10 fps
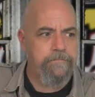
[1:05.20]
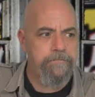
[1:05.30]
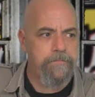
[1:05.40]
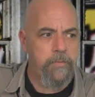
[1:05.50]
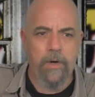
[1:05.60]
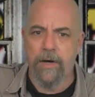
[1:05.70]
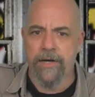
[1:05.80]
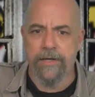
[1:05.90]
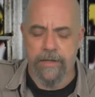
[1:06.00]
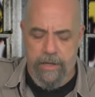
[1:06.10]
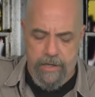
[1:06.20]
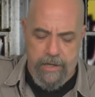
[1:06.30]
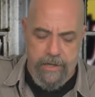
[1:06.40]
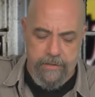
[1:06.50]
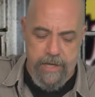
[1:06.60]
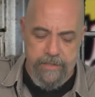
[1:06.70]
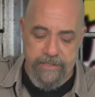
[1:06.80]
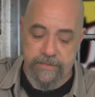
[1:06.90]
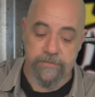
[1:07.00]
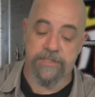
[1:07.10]
But why? I
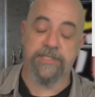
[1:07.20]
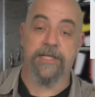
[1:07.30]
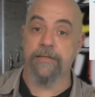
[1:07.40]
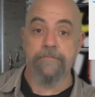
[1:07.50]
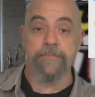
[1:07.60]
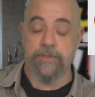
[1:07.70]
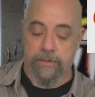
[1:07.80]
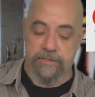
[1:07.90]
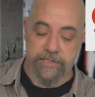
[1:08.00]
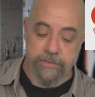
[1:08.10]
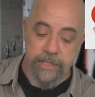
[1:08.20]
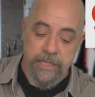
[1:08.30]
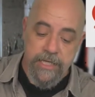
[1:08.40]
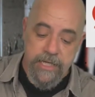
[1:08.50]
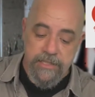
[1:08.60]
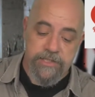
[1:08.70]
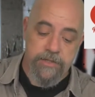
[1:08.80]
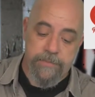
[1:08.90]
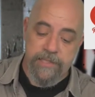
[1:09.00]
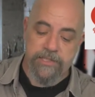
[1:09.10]
didn't understand, so I looked into it. This
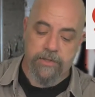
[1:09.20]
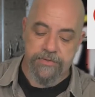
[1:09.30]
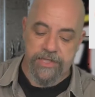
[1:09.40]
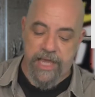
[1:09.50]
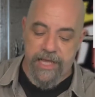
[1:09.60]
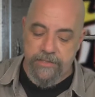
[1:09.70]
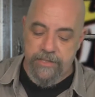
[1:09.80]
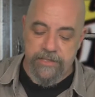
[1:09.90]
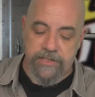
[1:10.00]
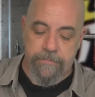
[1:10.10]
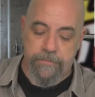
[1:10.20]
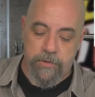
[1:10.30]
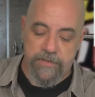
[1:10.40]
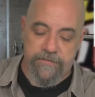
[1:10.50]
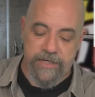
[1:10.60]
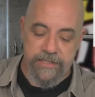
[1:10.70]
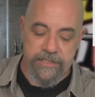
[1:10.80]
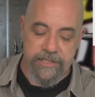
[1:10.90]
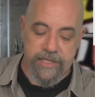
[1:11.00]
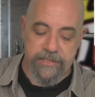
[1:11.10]
new bill is called the Ending Support for
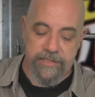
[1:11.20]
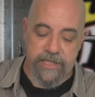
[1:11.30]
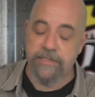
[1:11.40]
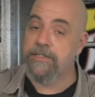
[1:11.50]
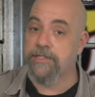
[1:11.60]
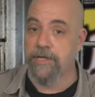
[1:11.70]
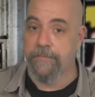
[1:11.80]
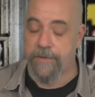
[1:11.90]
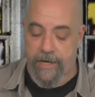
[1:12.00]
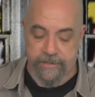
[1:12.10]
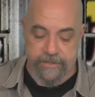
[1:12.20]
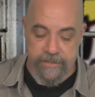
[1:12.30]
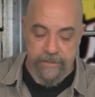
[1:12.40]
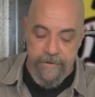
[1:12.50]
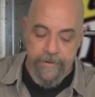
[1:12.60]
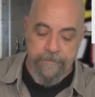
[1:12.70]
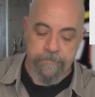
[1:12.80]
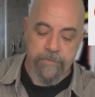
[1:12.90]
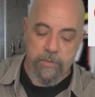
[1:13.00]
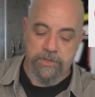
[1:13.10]
Internet Censorship Act,
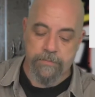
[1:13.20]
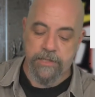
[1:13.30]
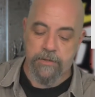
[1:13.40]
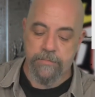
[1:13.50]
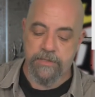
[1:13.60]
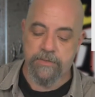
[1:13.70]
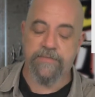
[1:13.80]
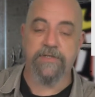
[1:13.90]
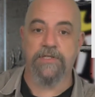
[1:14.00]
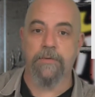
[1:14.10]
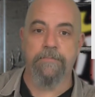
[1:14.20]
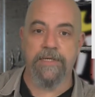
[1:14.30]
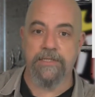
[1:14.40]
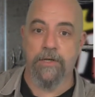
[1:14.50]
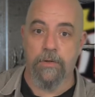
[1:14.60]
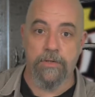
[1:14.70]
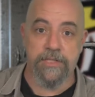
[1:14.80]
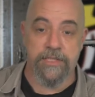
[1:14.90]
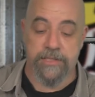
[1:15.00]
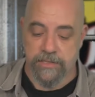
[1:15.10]
which would mean companies would have to submit to
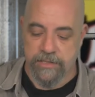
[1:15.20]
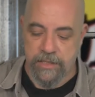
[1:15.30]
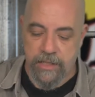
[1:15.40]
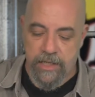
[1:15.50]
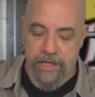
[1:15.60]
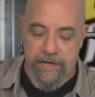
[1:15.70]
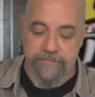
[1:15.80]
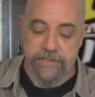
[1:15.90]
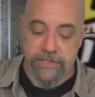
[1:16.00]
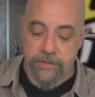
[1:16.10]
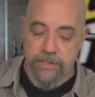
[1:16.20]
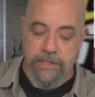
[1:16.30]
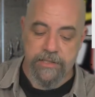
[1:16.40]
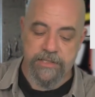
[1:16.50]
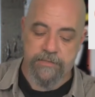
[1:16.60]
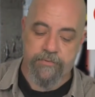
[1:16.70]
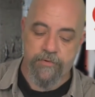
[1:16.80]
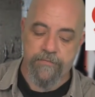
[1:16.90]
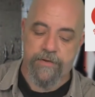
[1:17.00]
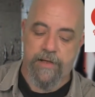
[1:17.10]
auditors every 2 years to
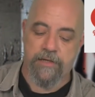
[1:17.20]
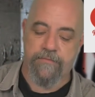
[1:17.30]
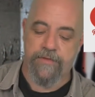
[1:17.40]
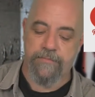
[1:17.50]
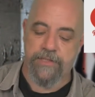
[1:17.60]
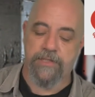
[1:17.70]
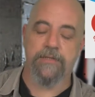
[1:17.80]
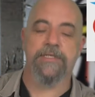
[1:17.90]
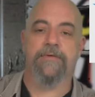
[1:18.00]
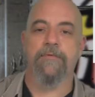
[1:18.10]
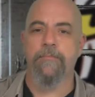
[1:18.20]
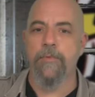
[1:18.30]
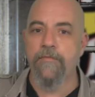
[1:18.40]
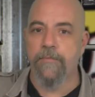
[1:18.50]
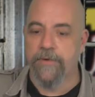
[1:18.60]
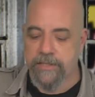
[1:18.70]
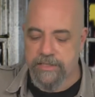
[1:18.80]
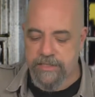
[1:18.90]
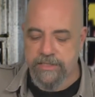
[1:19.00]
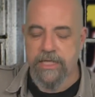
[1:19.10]
prove their algorithms and content removal
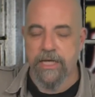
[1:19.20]
practices